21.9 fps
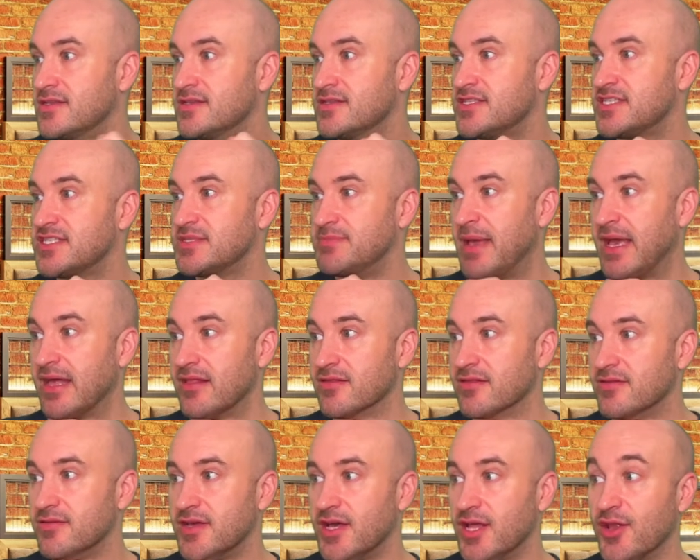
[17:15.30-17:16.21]

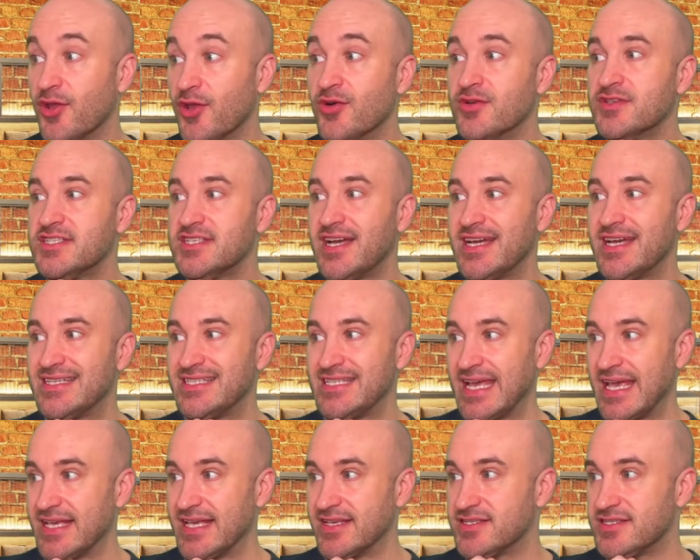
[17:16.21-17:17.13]
Smell, alongside
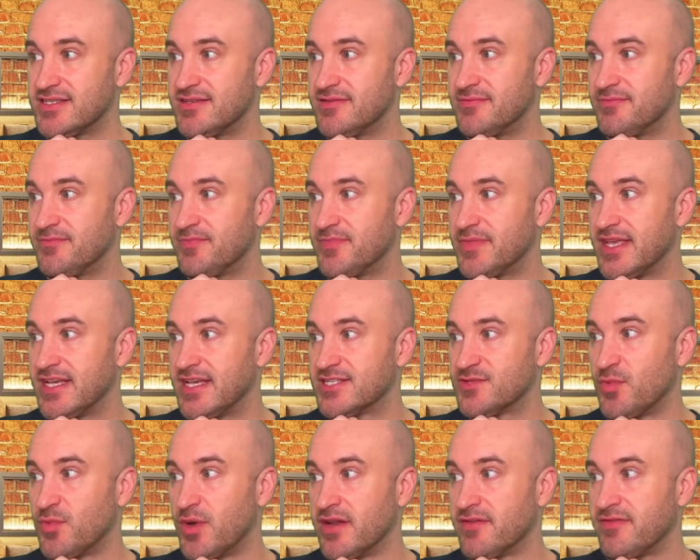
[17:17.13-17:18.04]
taste,
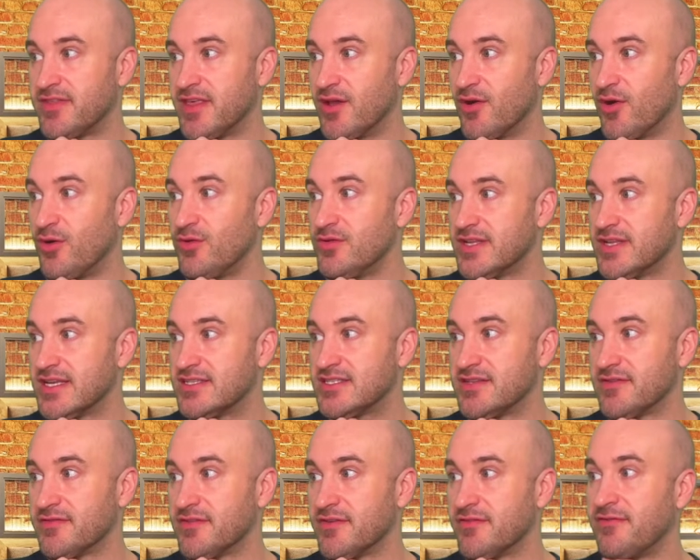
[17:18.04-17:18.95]
is one of the
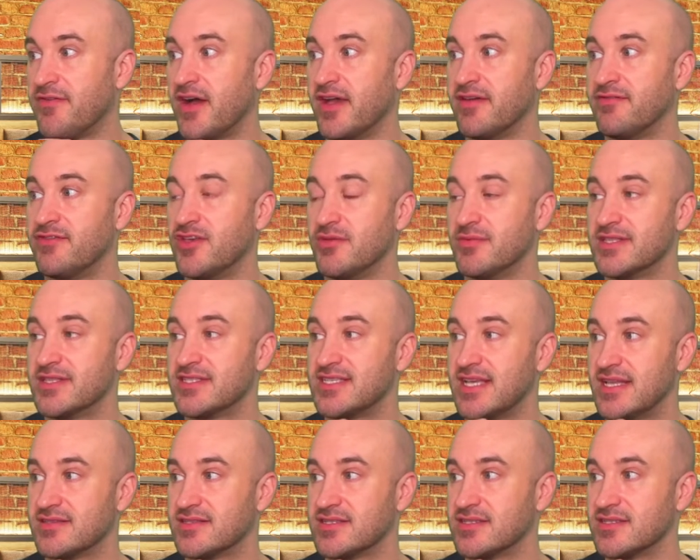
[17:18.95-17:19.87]
oldest of the five human
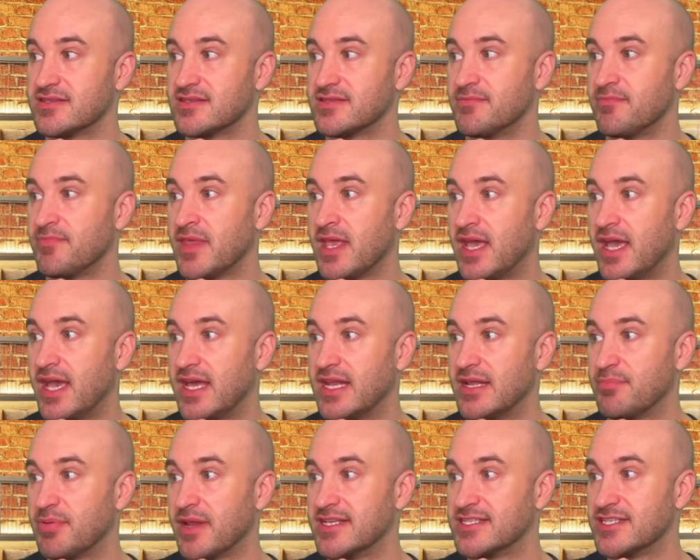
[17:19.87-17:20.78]
senses, and
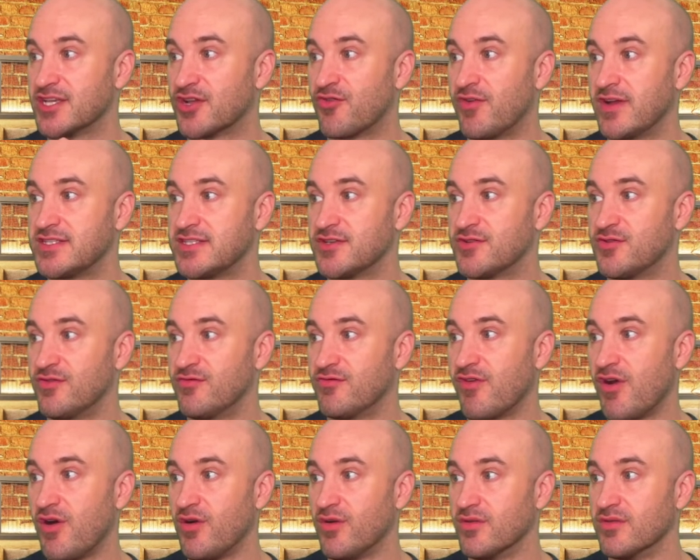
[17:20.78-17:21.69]
it plays a critical
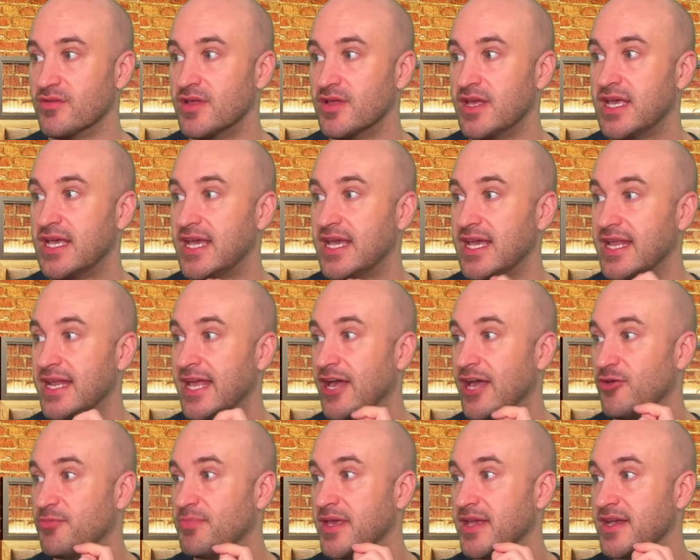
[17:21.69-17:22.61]
role in
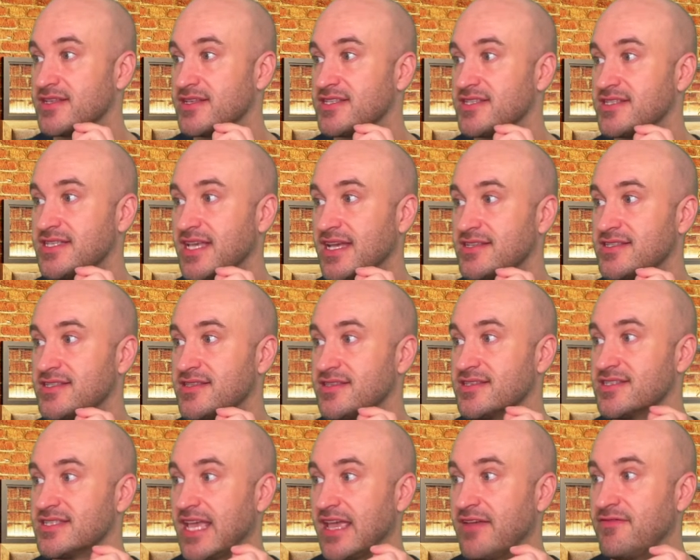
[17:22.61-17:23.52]
helping us assess the
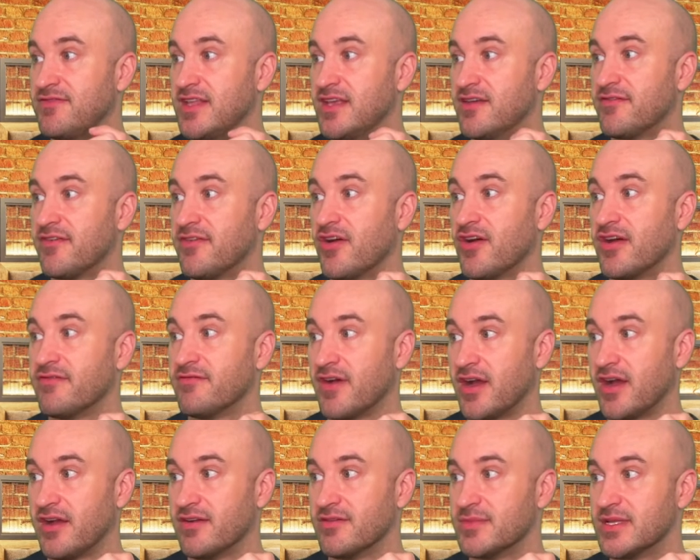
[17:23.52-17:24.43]
safety of our
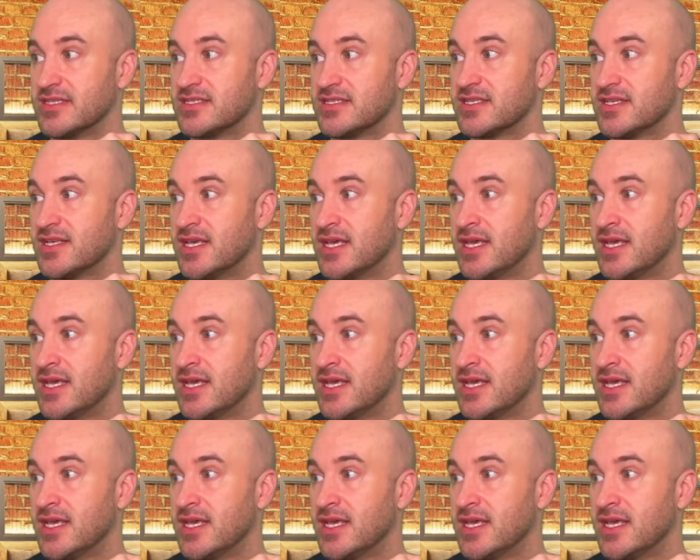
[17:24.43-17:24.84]
environment.